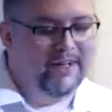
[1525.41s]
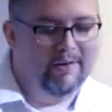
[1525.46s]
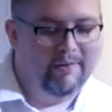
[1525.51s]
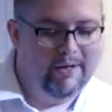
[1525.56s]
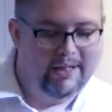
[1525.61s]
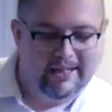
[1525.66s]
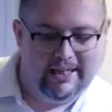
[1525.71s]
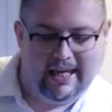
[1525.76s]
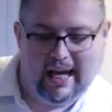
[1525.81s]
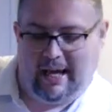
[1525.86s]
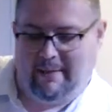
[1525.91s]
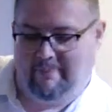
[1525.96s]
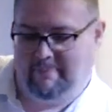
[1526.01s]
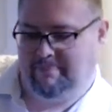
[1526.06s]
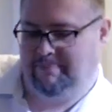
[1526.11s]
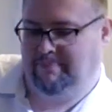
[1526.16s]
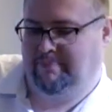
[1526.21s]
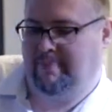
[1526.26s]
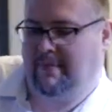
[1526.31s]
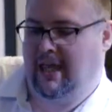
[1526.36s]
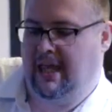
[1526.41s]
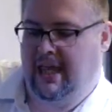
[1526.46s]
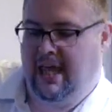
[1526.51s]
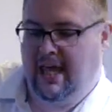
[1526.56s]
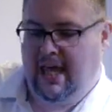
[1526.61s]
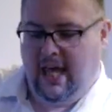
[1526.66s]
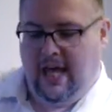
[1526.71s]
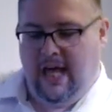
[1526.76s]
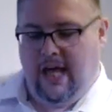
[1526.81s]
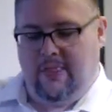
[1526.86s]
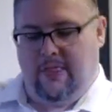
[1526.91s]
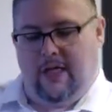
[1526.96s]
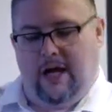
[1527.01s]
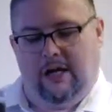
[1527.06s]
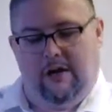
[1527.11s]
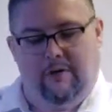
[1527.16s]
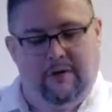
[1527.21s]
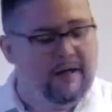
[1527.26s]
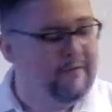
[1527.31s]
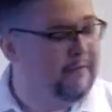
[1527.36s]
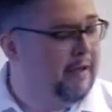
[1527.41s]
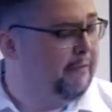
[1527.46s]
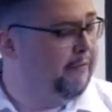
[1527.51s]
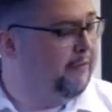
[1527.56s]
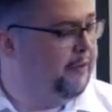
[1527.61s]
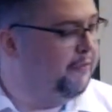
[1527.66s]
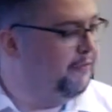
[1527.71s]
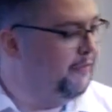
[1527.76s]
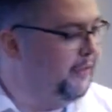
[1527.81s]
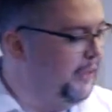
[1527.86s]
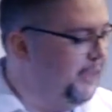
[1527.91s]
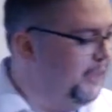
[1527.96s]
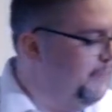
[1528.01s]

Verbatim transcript: And I went, yeah, that'll only ever have 50